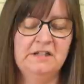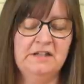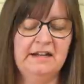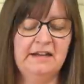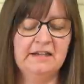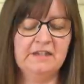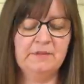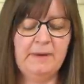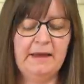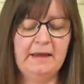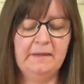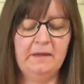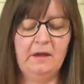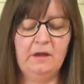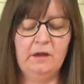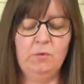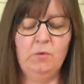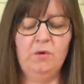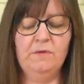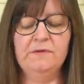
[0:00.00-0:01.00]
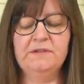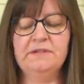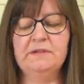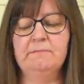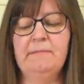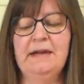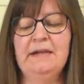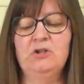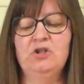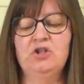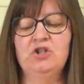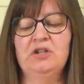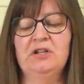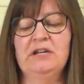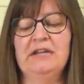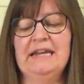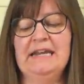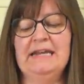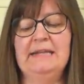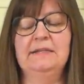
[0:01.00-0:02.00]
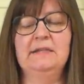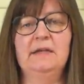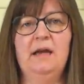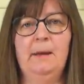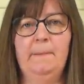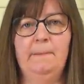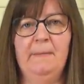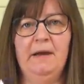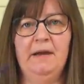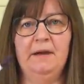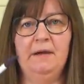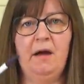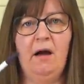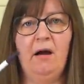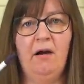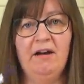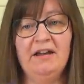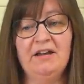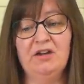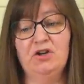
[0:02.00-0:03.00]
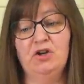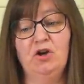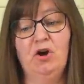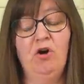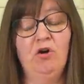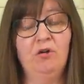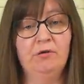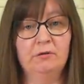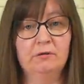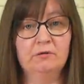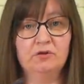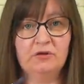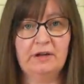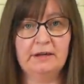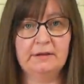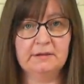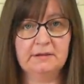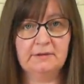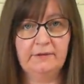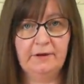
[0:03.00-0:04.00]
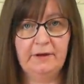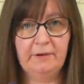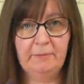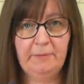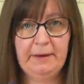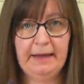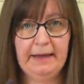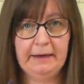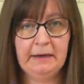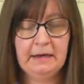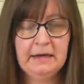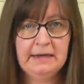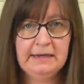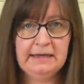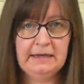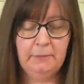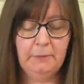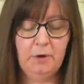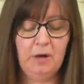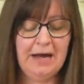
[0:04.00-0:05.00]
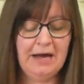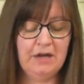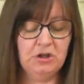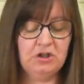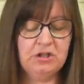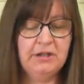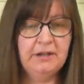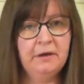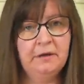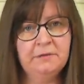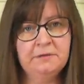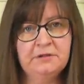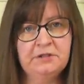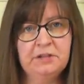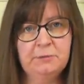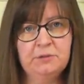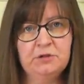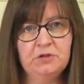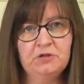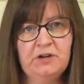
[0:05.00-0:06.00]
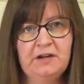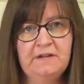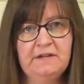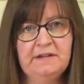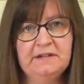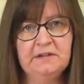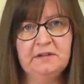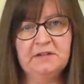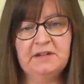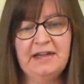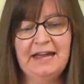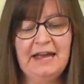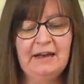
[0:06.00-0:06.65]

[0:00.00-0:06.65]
The next pen that I want to mention is an iron-on transfer pen. Now, I'm not actually going to demonstrate this because I